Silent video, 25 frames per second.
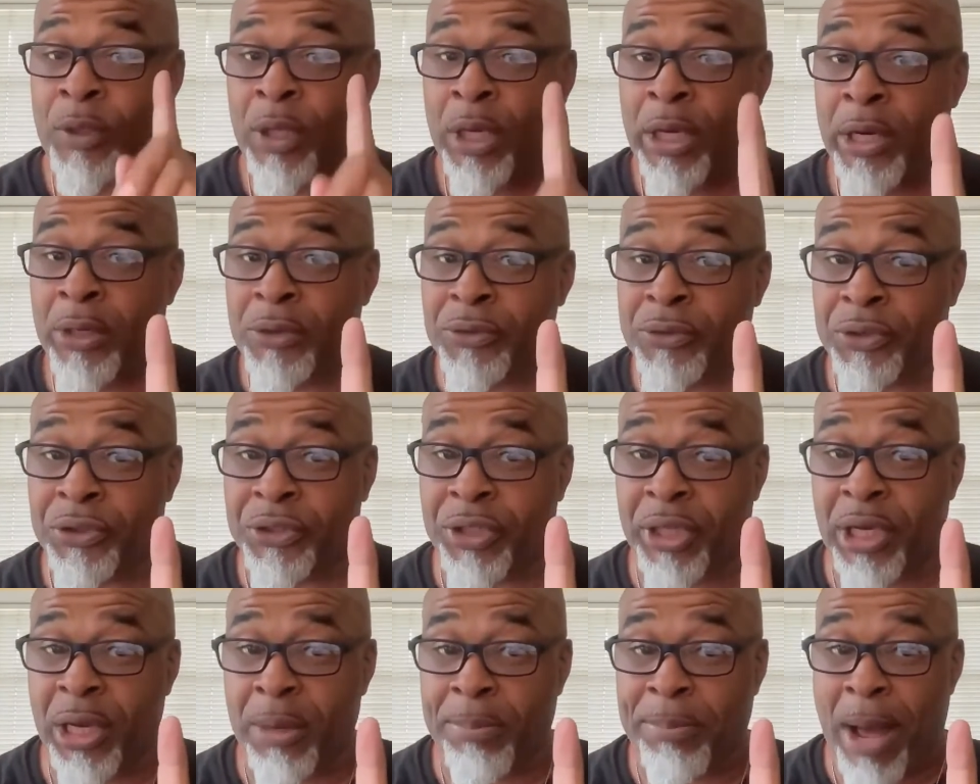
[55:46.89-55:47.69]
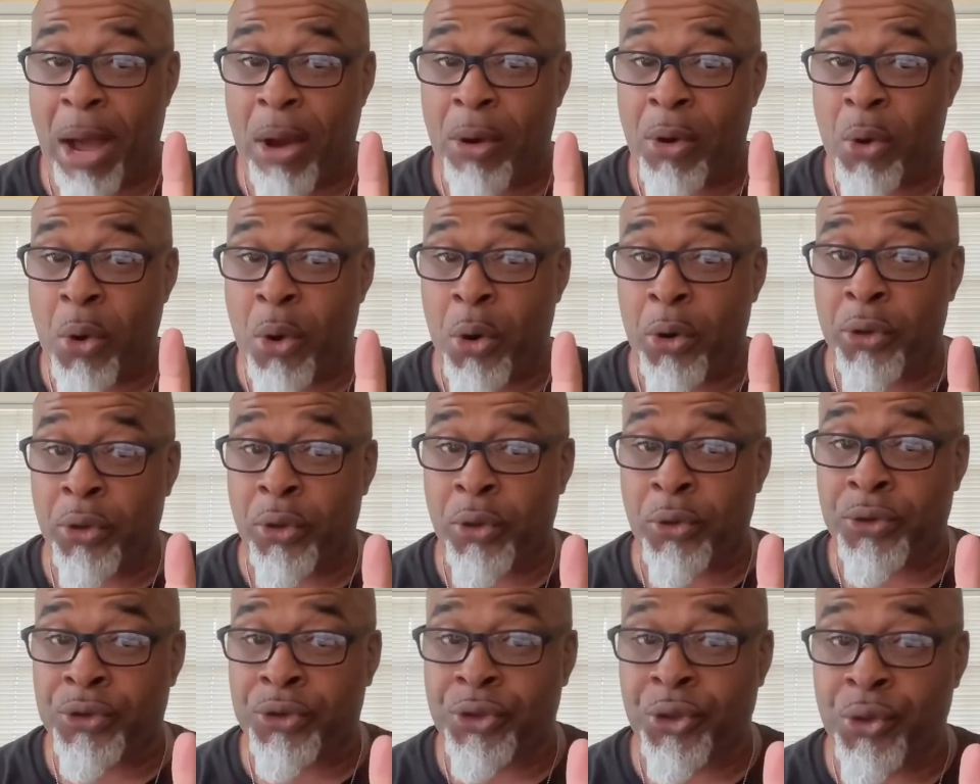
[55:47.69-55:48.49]
Here's the thing about going
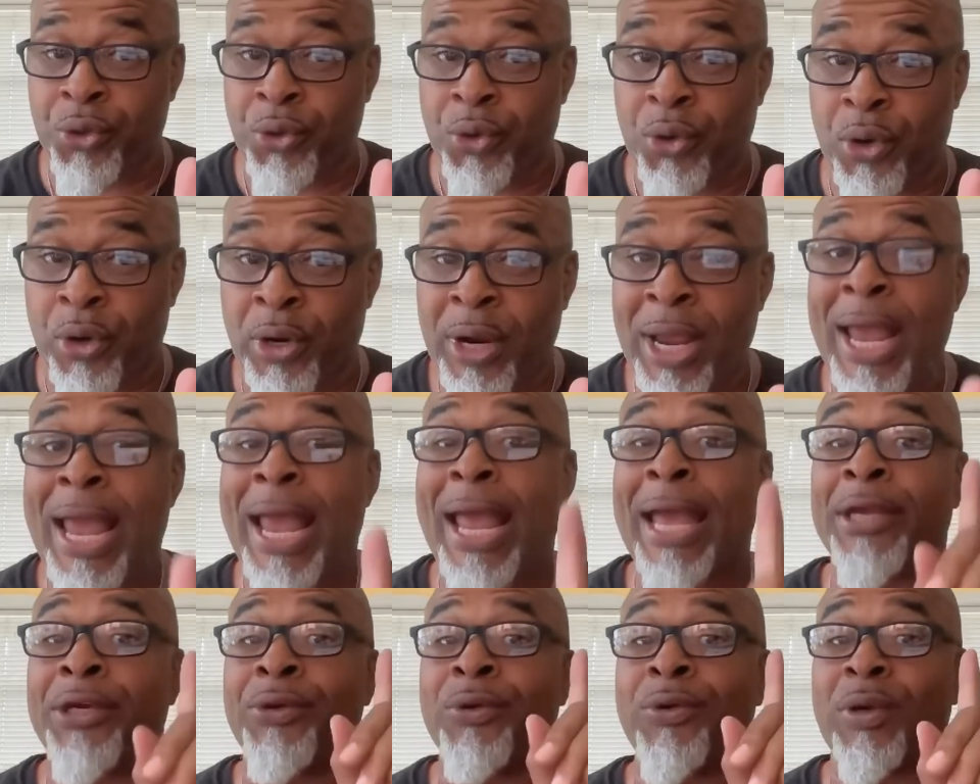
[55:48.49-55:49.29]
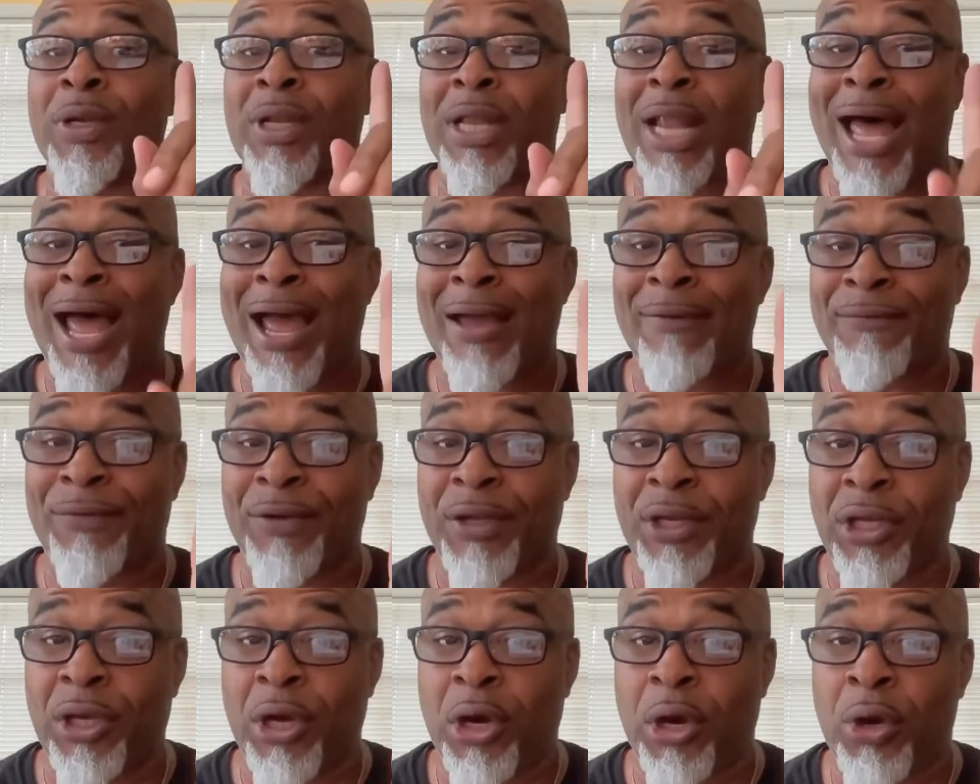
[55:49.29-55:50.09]
on tour and doing live
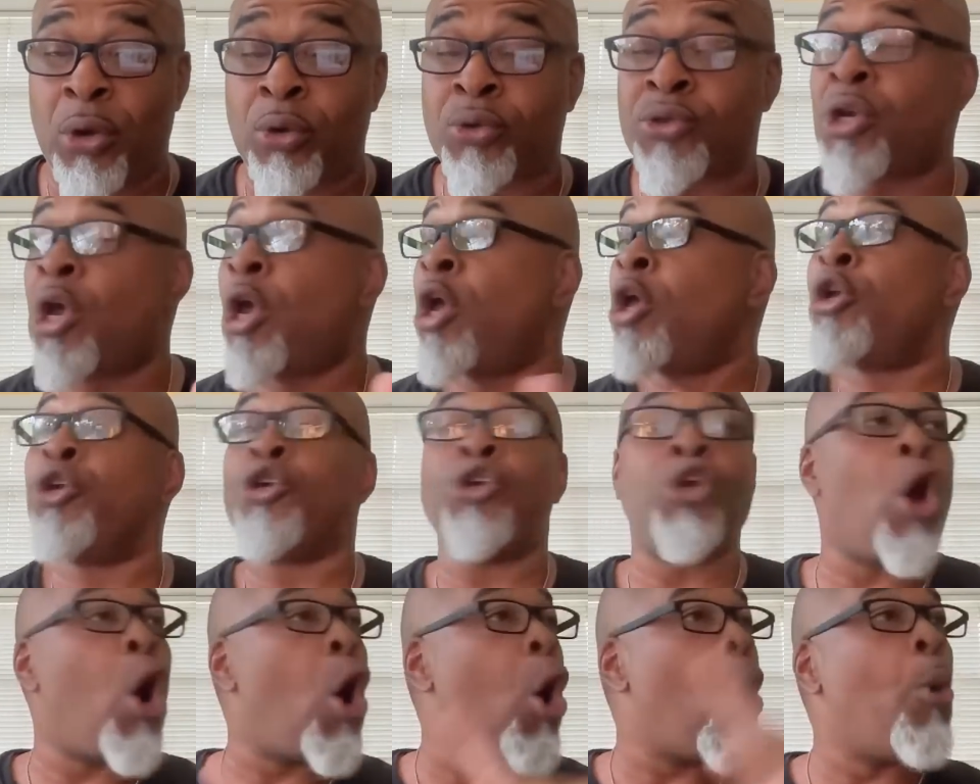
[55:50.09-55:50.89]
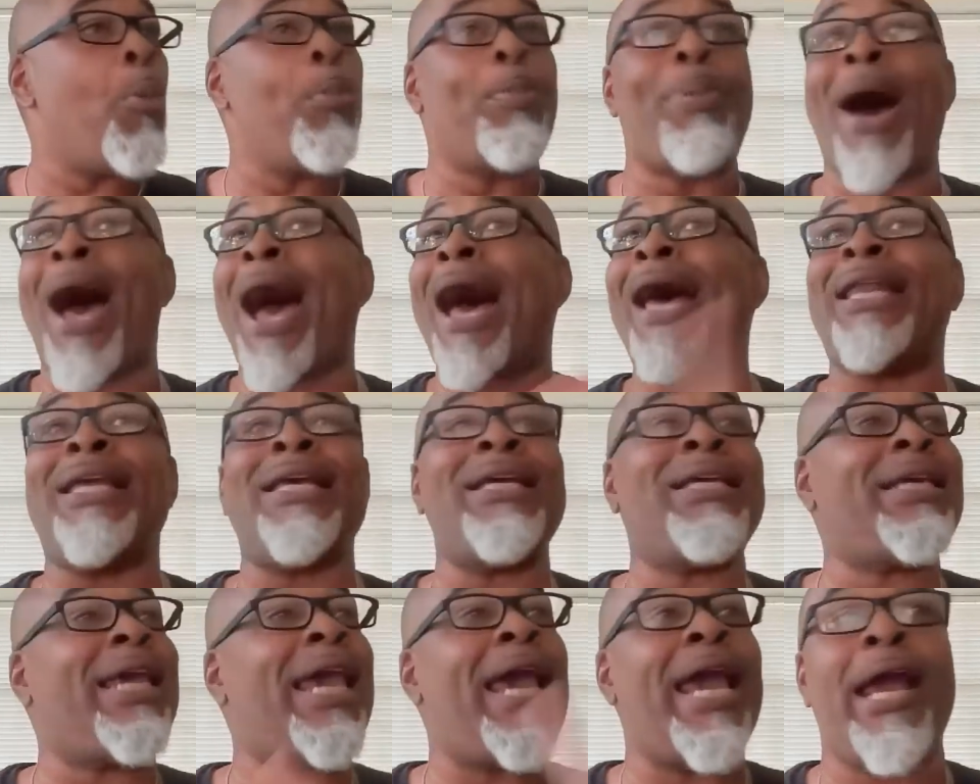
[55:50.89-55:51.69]
video.
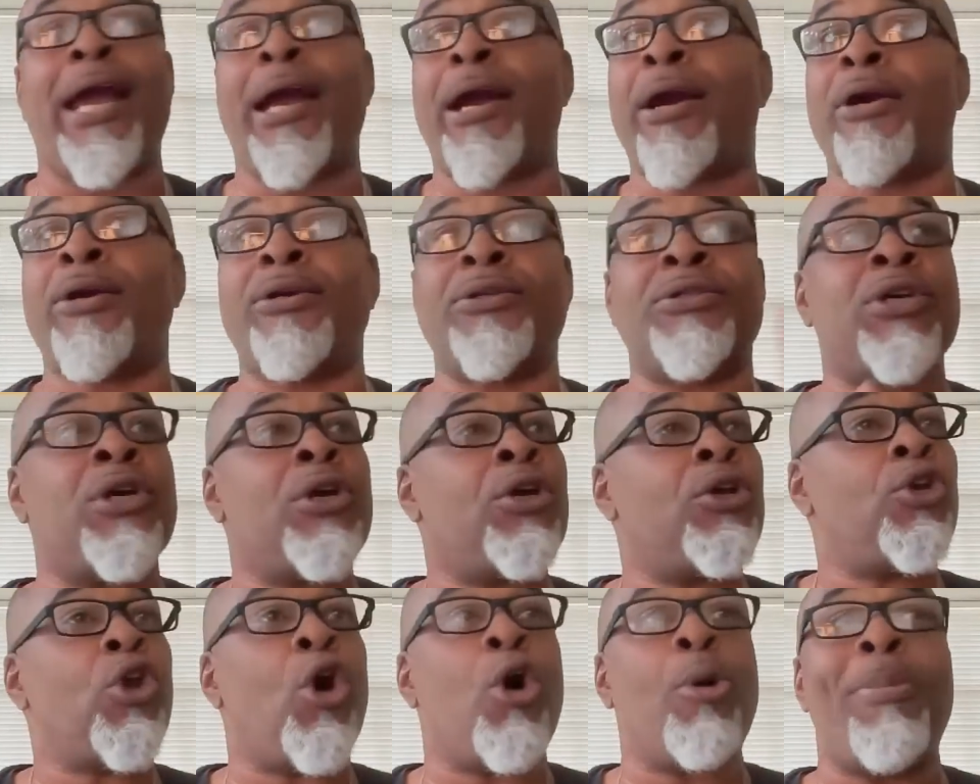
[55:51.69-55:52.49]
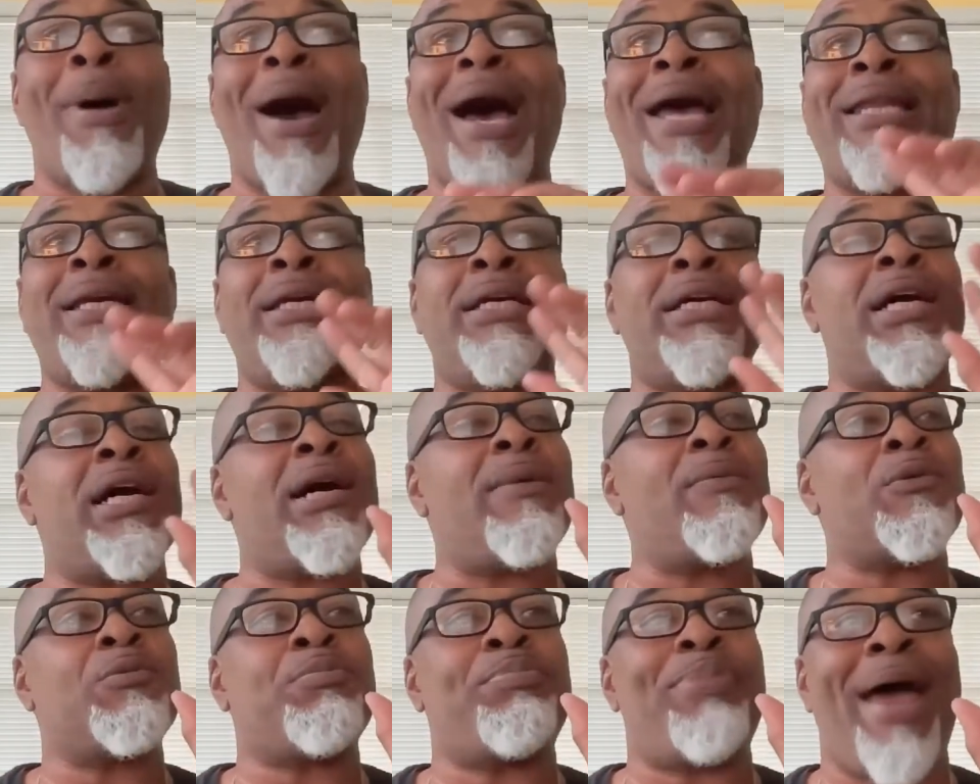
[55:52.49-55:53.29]
Nobody cares, nobody
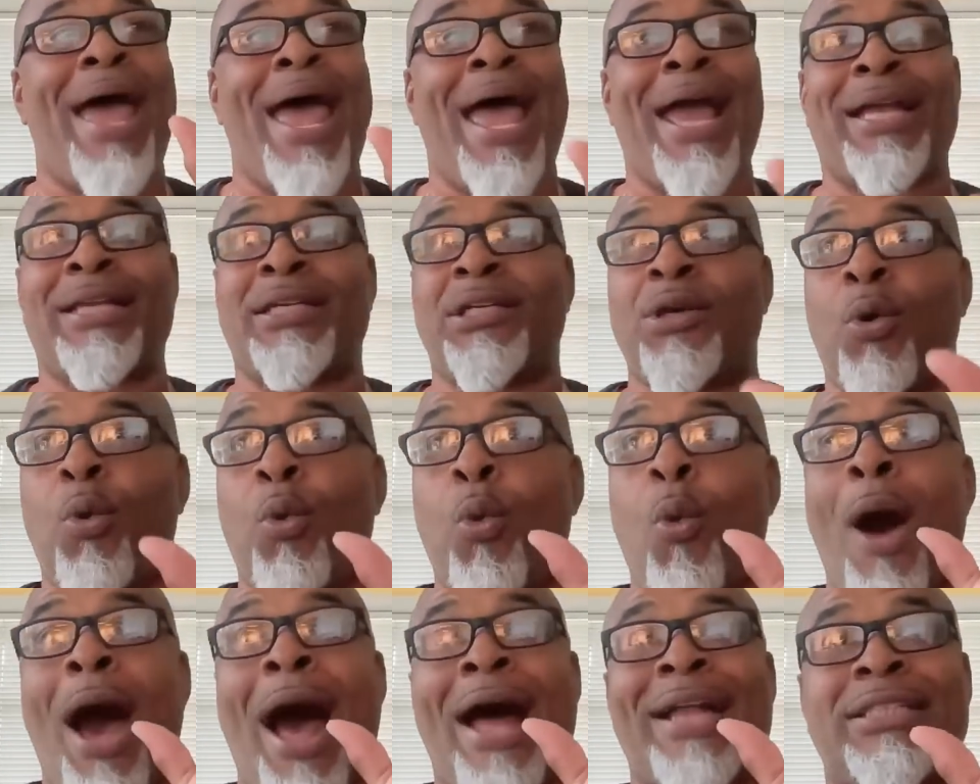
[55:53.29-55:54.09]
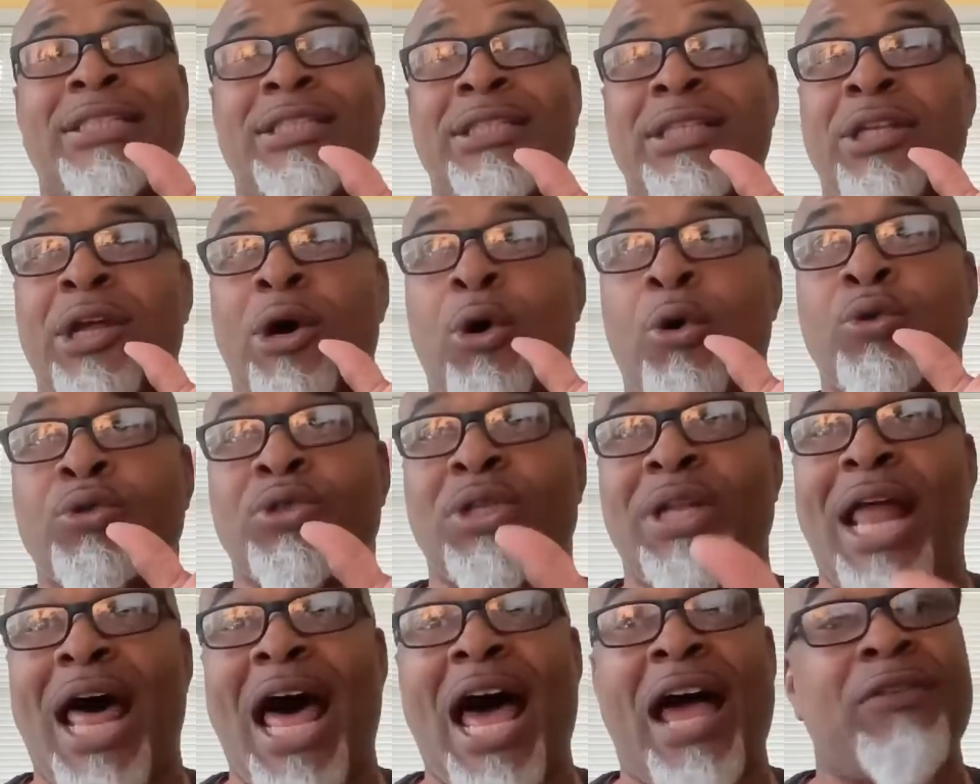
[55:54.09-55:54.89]
comes back to watch
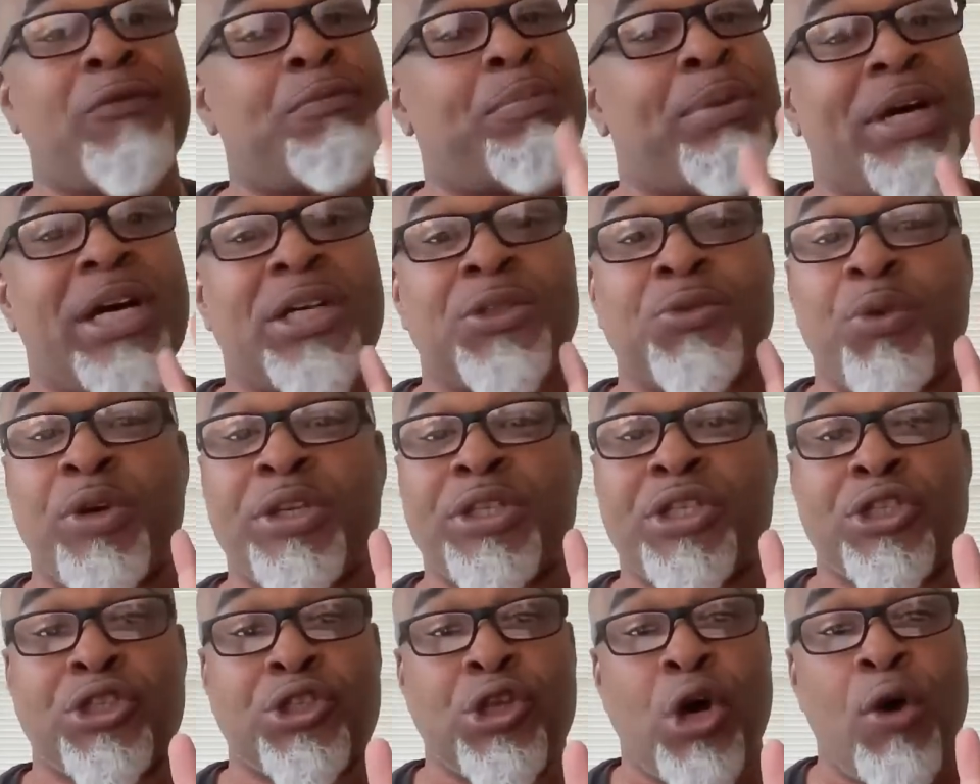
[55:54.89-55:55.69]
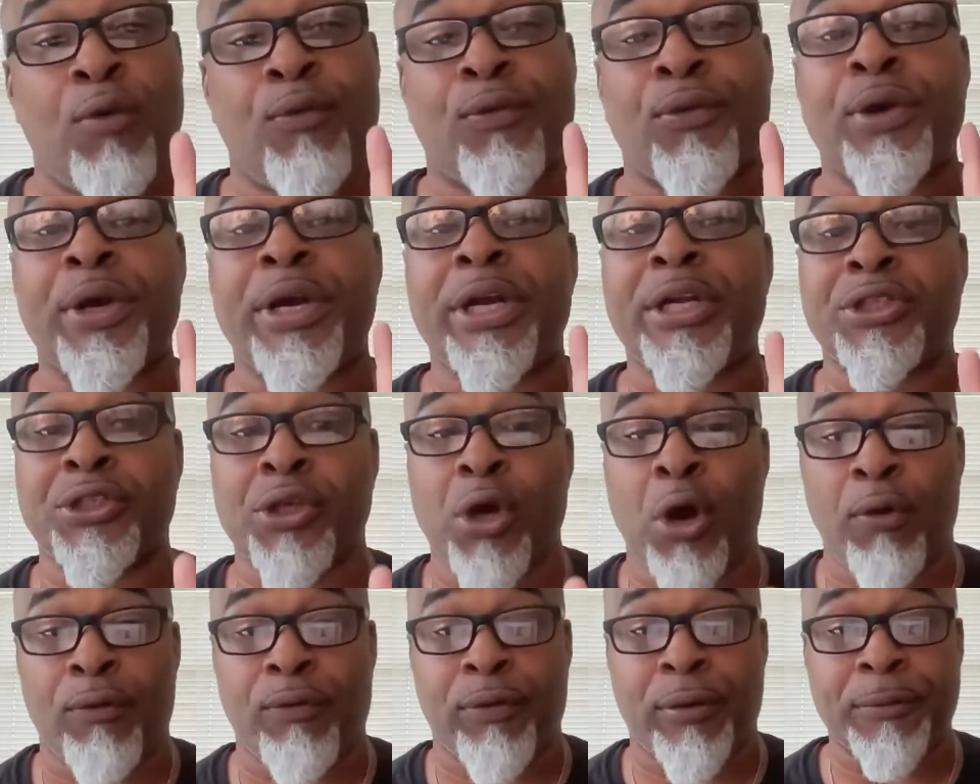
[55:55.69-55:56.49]
those lives because once it's over,
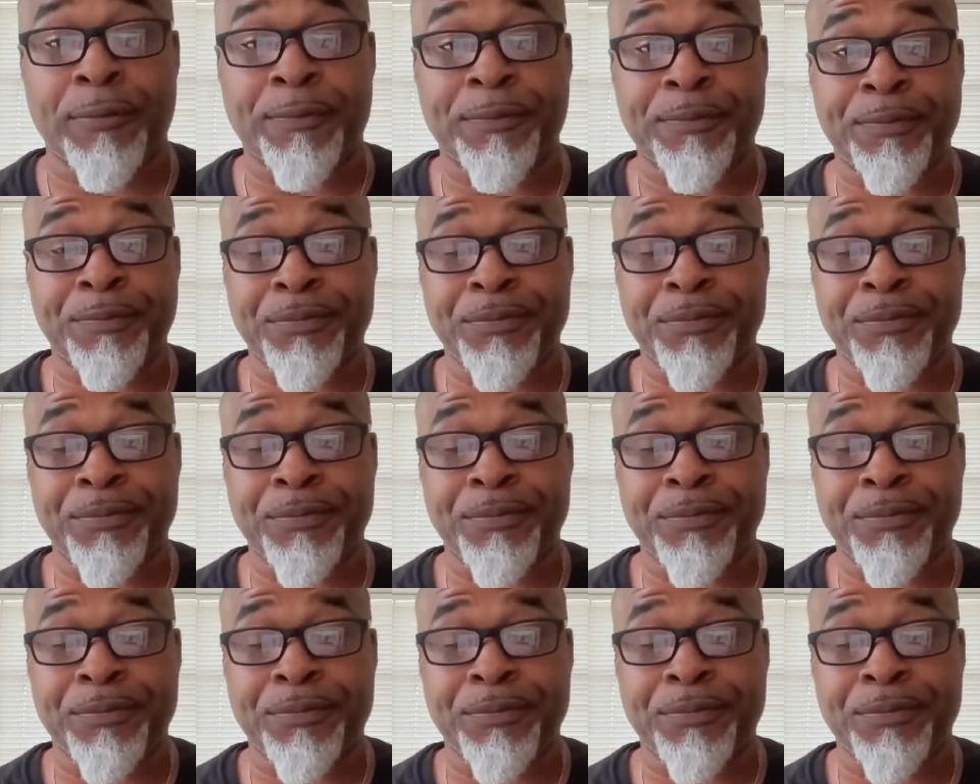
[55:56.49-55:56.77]
it's over